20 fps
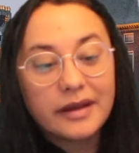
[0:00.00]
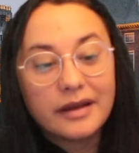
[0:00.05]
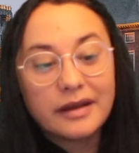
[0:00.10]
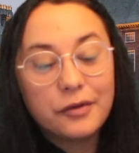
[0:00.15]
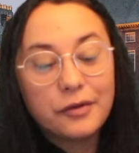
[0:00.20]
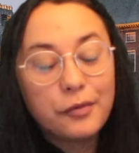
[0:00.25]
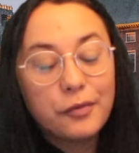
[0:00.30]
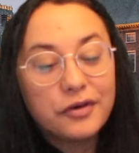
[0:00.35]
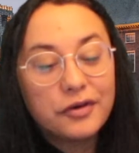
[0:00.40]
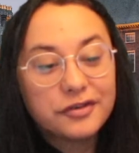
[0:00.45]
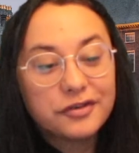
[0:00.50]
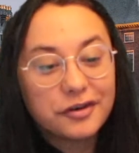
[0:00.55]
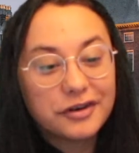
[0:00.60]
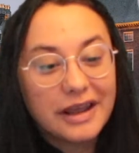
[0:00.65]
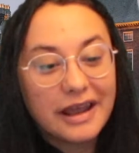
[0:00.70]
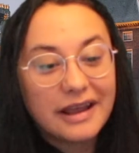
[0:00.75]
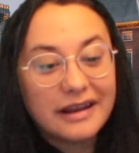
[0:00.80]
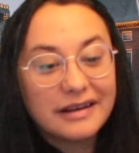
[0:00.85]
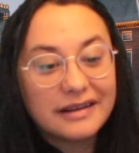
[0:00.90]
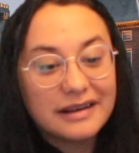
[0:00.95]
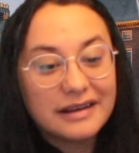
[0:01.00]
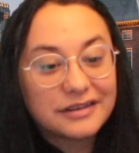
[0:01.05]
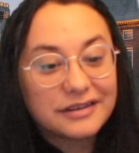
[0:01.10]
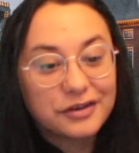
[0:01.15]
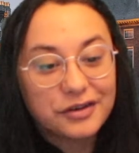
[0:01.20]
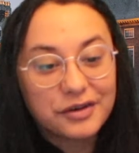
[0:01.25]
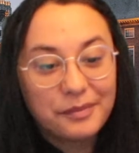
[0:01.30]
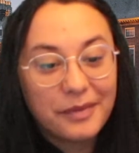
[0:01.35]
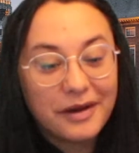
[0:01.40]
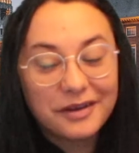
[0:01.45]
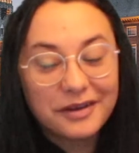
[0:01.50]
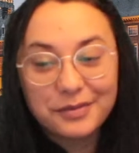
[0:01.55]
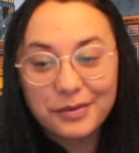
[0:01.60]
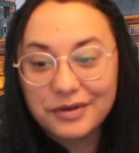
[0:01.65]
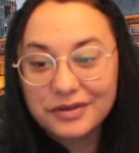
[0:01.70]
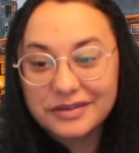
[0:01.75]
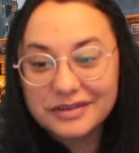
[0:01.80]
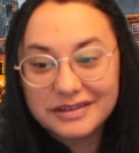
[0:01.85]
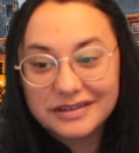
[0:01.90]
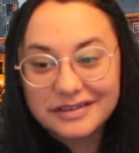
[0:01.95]
The world's already ending, so you might as
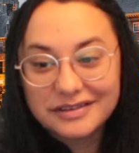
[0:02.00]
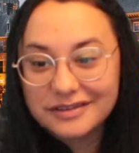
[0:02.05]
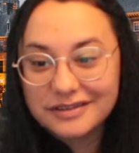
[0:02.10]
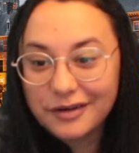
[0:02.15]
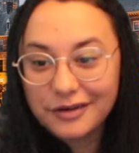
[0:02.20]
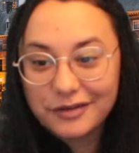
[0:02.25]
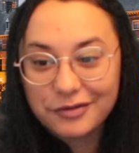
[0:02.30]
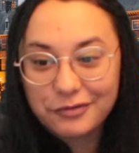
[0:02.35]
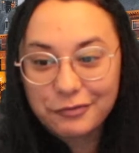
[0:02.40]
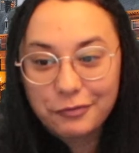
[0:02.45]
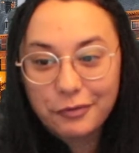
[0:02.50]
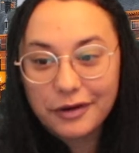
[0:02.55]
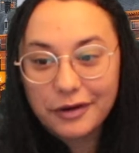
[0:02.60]
well just start throwing